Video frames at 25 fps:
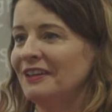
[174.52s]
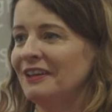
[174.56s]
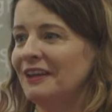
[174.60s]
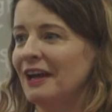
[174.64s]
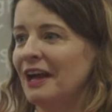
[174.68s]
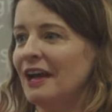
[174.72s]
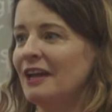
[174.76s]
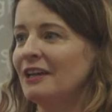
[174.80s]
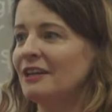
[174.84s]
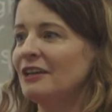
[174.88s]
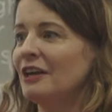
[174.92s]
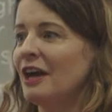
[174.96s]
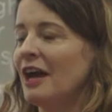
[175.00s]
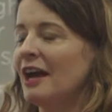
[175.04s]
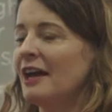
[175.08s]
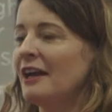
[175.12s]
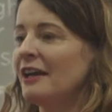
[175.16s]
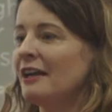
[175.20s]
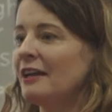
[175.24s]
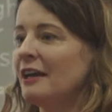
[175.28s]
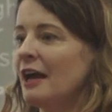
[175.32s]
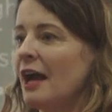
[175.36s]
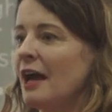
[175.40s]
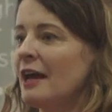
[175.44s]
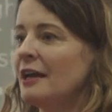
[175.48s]

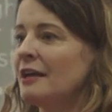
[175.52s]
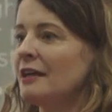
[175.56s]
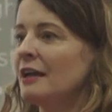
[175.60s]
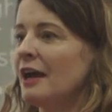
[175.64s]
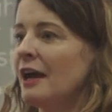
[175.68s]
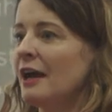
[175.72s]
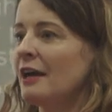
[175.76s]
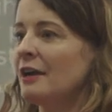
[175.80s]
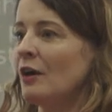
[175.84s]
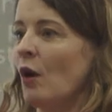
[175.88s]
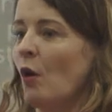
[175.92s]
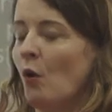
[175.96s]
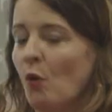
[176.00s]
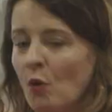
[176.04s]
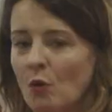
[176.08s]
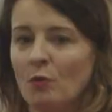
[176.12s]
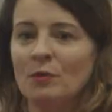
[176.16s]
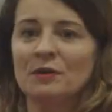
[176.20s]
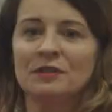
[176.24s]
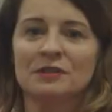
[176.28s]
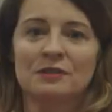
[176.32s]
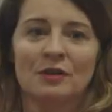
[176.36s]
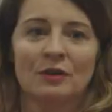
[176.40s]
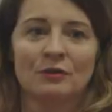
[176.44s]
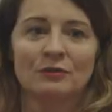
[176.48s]
I
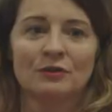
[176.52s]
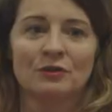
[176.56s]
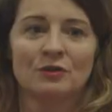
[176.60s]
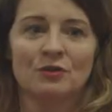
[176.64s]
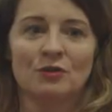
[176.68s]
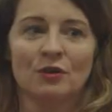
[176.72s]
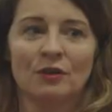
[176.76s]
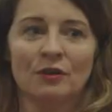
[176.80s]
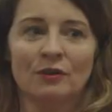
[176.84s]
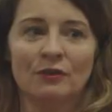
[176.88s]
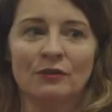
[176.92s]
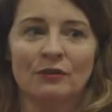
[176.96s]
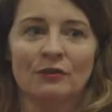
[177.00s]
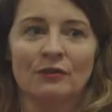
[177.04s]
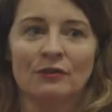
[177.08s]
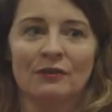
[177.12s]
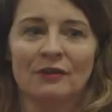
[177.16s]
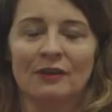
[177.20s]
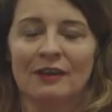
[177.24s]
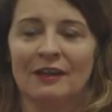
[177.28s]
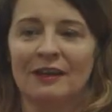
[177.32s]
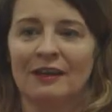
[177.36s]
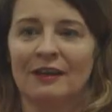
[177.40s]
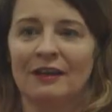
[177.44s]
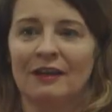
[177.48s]
always told the truth.
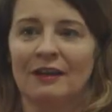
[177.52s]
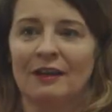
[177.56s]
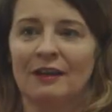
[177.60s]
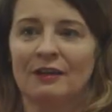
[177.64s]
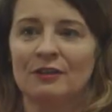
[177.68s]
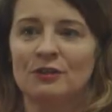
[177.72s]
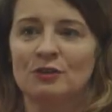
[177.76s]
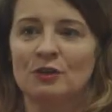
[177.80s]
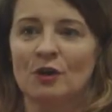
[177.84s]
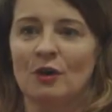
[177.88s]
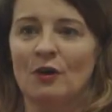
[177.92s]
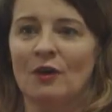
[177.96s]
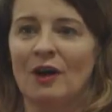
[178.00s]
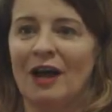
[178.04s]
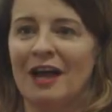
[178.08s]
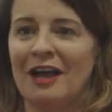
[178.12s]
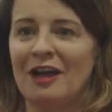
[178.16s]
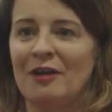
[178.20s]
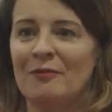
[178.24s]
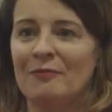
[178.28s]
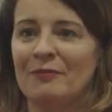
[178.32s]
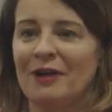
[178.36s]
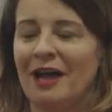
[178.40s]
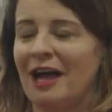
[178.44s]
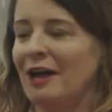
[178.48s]
So
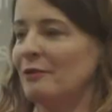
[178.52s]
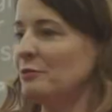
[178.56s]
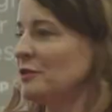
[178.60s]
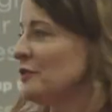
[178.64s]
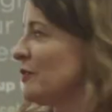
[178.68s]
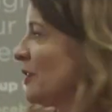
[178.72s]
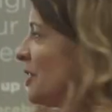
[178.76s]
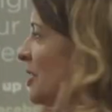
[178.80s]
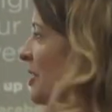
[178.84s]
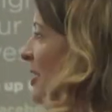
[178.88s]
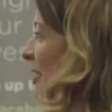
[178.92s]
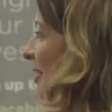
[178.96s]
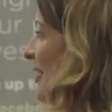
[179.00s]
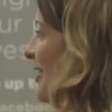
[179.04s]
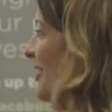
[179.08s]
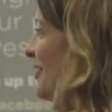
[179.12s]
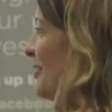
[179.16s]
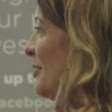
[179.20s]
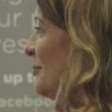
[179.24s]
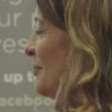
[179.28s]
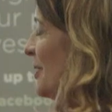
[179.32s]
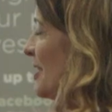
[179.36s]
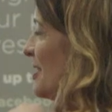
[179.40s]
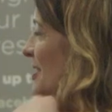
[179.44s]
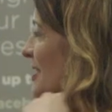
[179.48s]
I was very clear
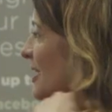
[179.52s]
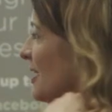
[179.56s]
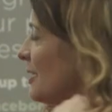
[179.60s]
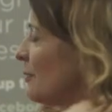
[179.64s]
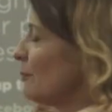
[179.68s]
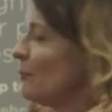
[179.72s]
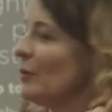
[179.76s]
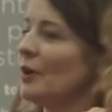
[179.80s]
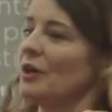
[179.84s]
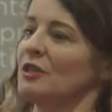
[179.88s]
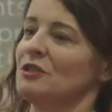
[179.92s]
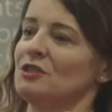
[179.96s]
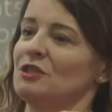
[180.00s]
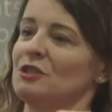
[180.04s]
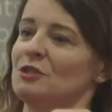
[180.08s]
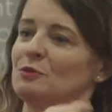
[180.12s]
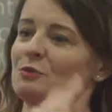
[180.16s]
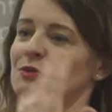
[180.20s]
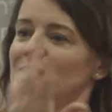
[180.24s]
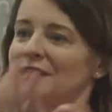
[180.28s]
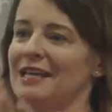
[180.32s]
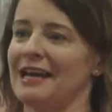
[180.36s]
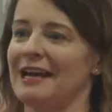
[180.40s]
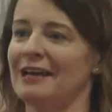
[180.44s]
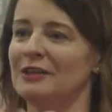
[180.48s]
that my second purchase
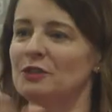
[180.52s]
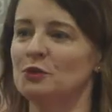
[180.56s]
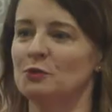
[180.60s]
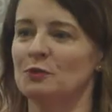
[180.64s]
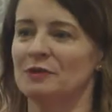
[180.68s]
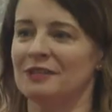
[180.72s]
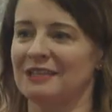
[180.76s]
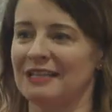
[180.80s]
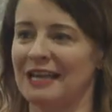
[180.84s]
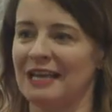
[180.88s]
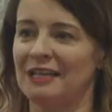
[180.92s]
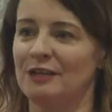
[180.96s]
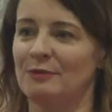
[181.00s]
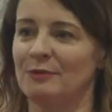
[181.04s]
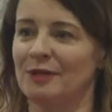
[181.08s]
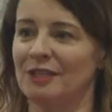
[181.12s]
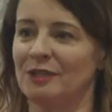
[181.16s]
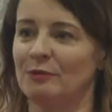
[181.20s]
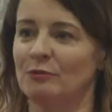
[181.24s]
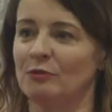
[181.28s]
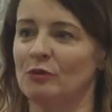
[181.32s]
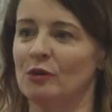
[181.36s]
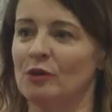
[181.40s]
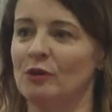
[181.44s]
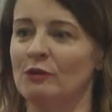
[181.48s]
was a house with an
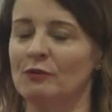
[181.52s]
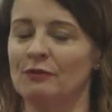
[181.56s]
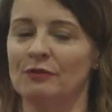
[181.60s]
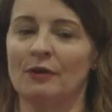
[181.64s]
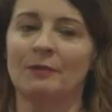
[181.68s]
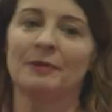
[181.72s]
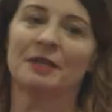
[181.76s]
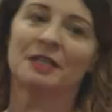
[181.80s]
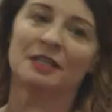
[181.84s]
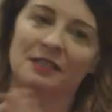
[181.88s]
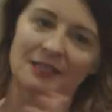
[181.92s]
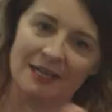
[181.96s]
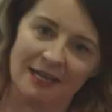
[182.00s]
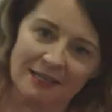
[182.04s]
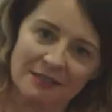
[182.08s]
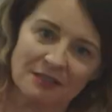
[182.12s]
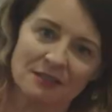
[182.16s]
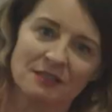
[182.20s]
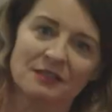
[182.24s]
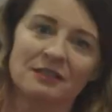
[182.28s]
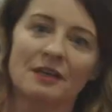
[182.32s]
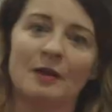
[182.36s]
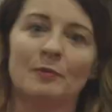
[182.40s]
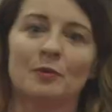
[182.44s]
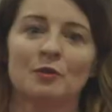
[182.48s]
aluminium roof. I mean,
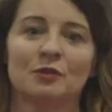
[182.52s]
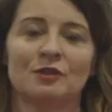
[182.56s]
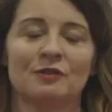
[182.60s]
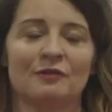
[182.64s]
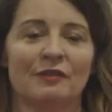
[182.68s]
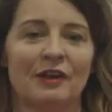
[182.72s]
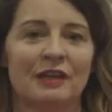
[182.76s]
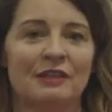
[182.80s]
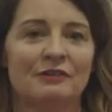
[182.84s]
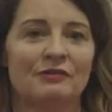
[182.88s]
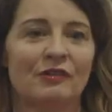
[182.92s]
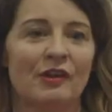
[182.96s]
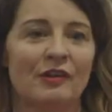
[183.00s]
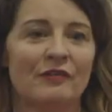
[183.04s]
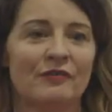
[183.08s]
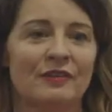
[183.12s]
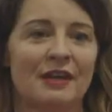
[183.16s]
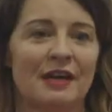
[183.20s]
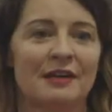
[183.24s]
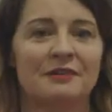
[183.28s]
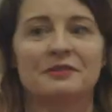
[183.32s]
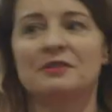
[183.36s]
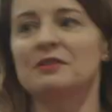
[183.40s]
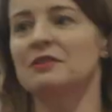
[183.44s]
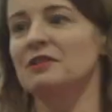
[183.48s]
yes, I bought it for
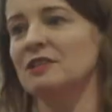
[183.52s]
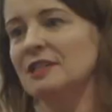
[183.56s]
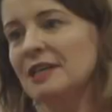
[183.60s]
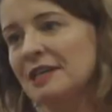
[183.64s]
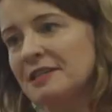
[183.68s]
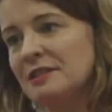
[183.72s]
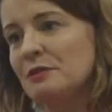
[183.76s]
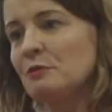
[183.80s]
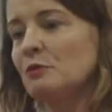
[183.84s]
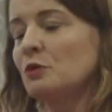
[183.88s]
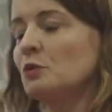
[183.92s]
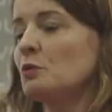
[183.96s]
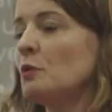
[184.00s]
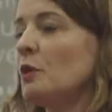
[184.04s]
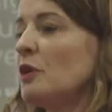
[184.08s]
85,000. Yes, it was